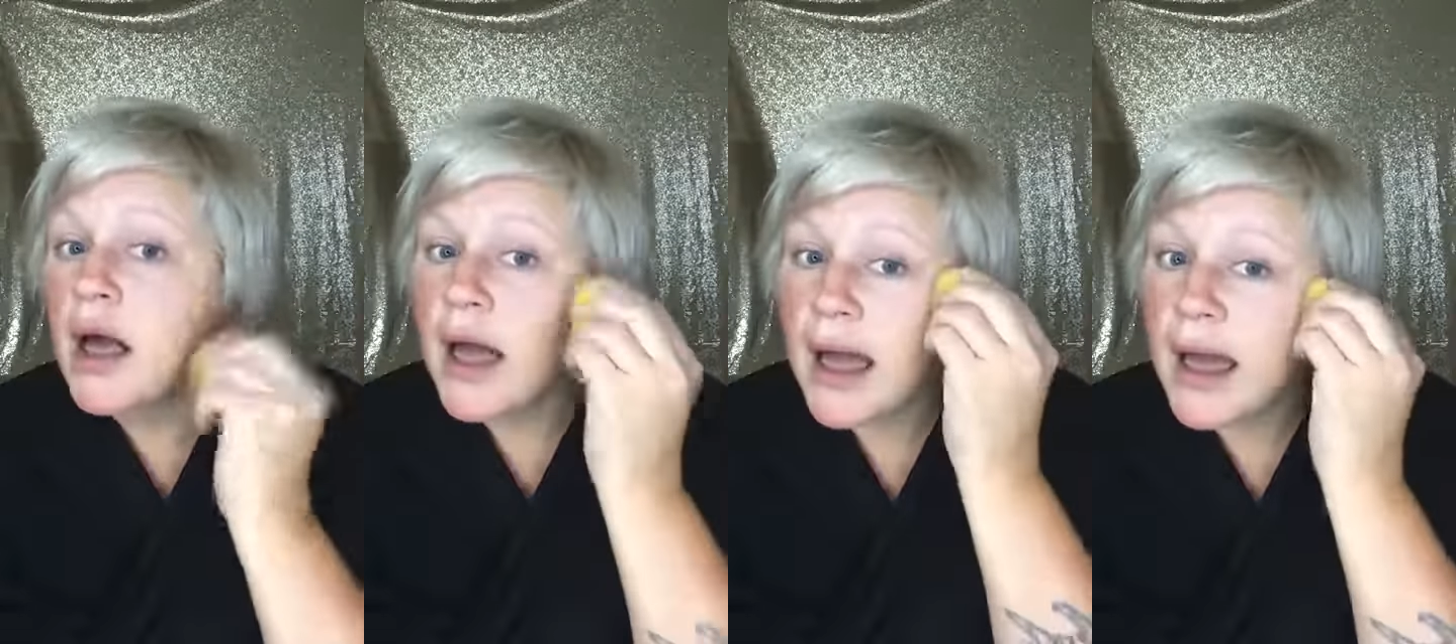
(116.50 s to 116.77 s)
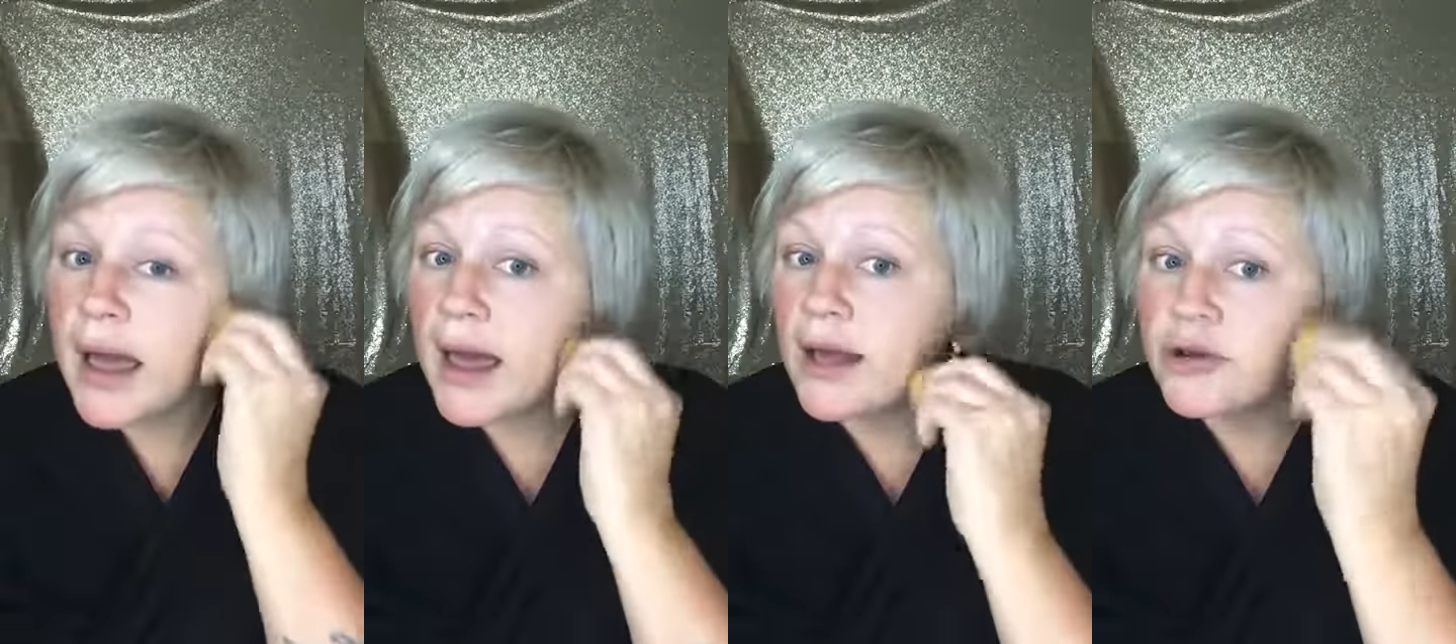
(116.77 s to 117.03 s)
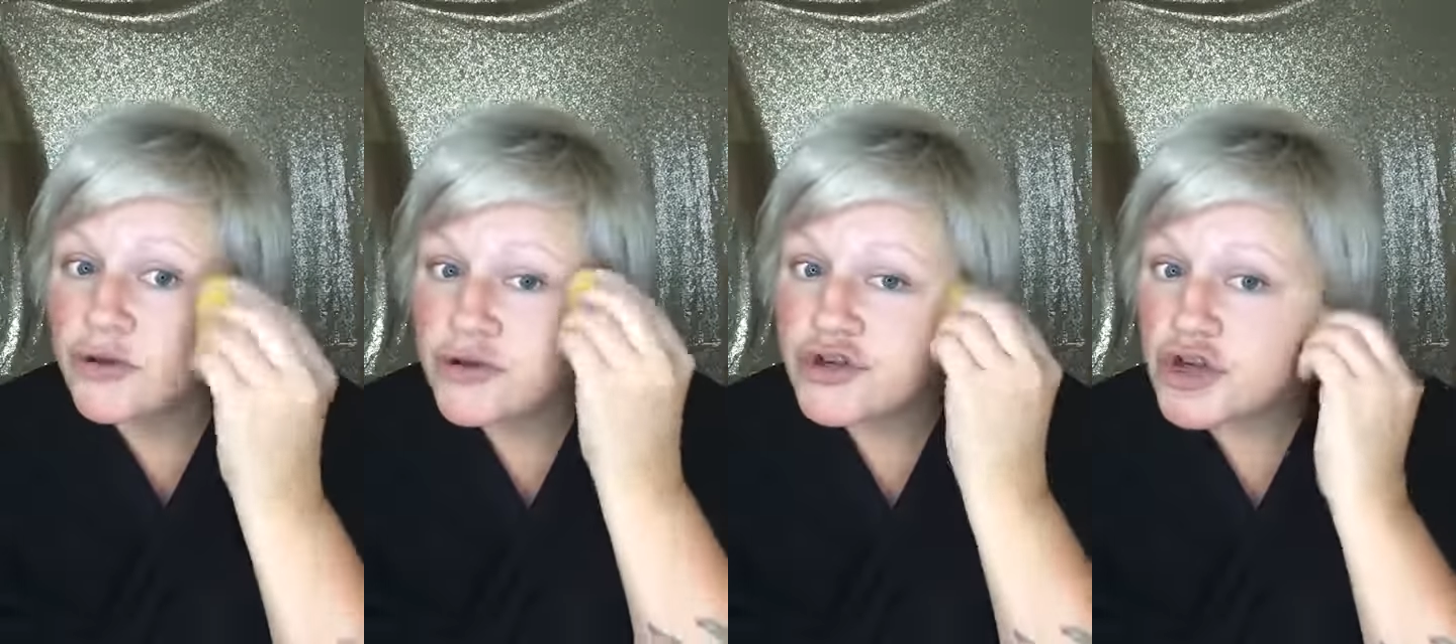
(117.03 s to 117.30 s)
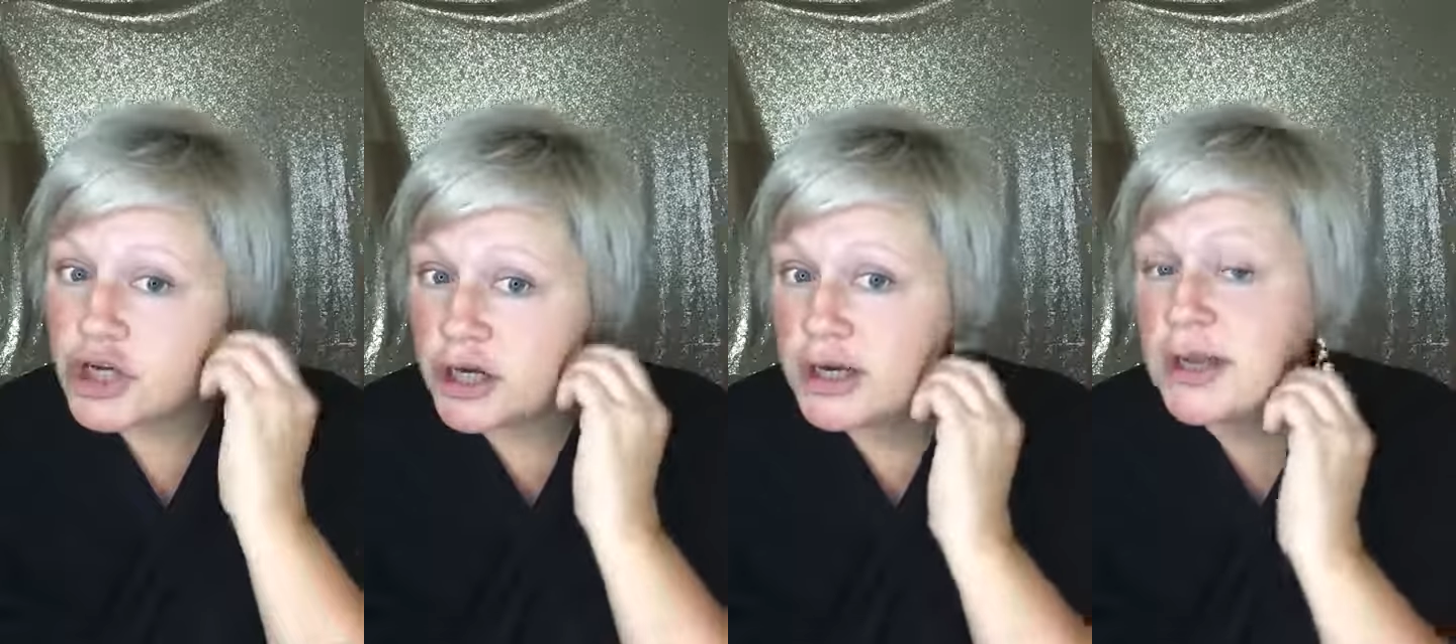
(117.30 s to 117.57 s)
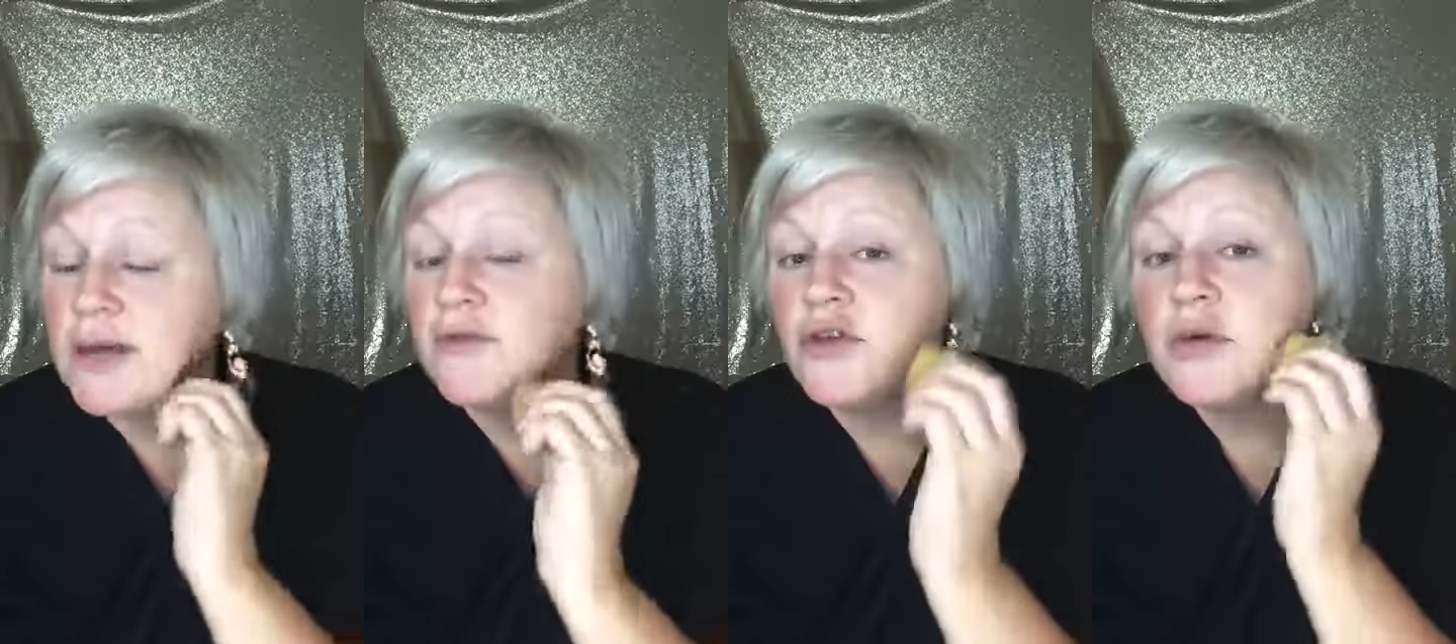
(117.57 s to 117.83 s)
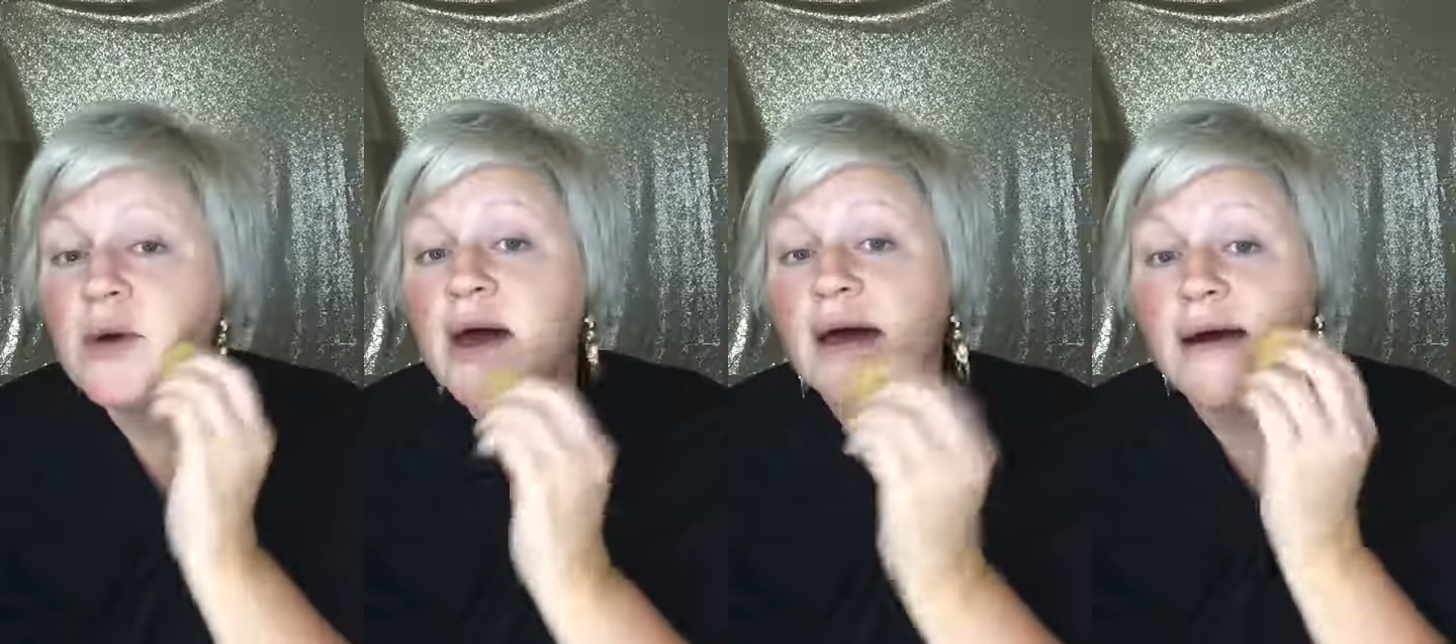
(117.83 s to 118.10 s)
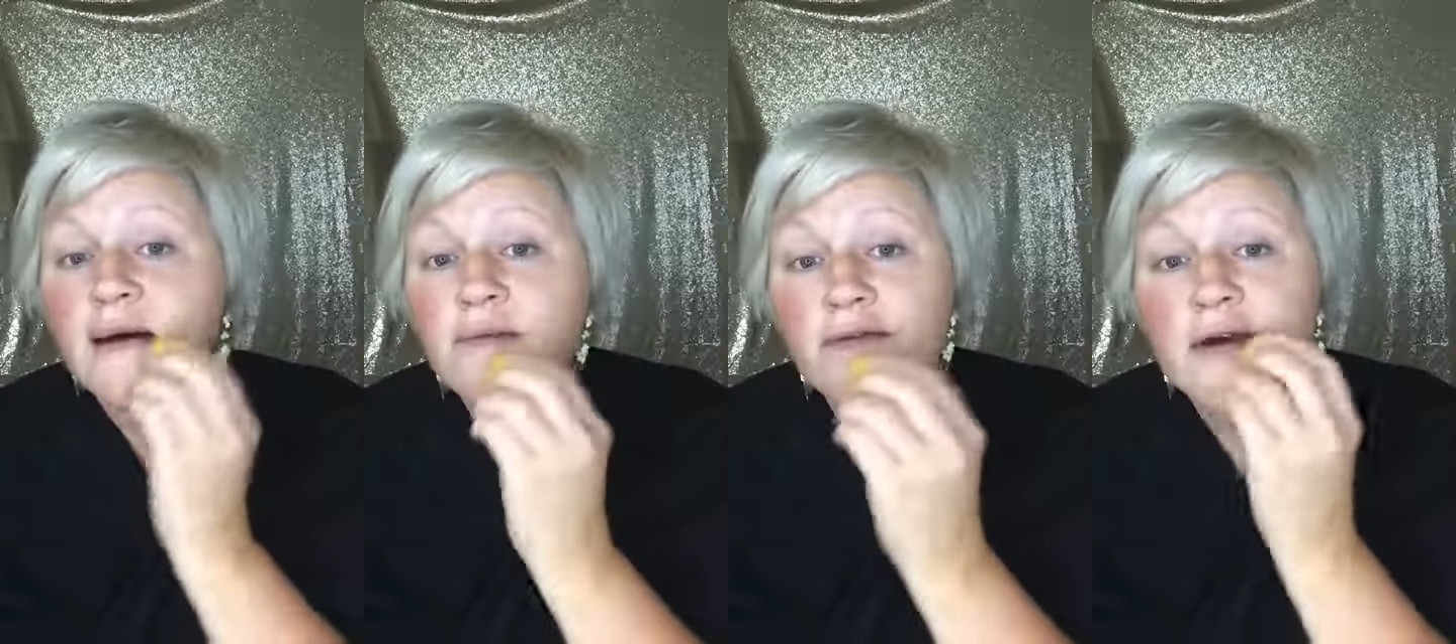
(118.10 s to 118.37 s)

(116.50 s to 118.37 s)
and you should. If you have